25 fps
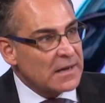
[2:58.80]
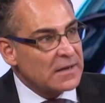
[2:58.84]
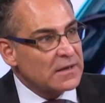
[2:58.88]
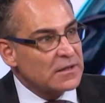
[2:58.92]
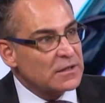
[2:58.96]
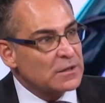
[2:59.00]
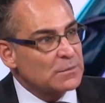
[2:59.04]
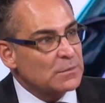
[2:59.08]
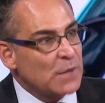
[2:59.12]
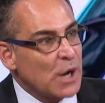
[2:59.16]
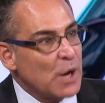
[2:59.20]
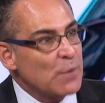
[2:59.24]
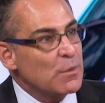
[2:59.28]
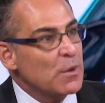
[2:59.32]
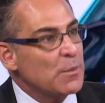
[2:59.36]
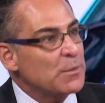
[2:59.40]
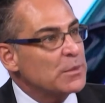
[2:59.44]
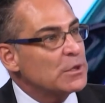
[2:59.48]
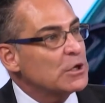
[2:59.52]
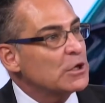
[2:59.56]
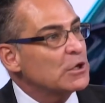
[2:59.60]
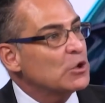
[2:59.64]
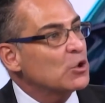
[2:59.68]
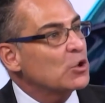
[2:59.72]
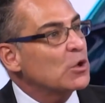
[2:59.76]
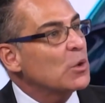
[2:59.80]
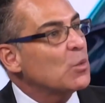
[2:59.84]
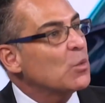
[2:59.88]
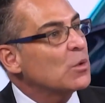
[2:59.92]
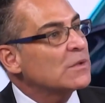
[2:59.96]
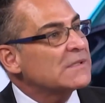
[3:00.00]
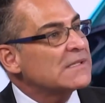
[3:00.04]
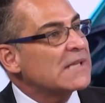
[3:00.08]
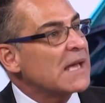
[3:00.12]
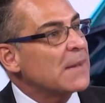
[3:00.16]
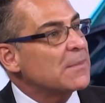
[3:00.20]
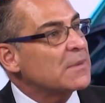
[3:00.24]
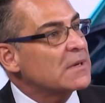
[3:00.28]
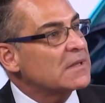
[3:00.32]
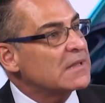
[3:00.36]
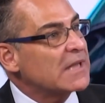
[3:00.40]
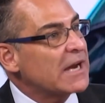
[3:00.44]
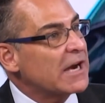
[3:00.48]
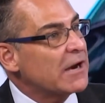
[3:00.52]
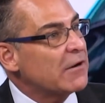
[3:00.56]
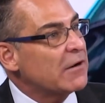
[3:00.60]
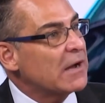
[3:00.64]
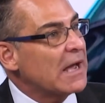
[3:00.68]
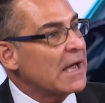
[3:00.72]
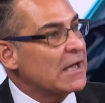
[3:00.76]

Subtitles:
at the moment, but you look at what's happening there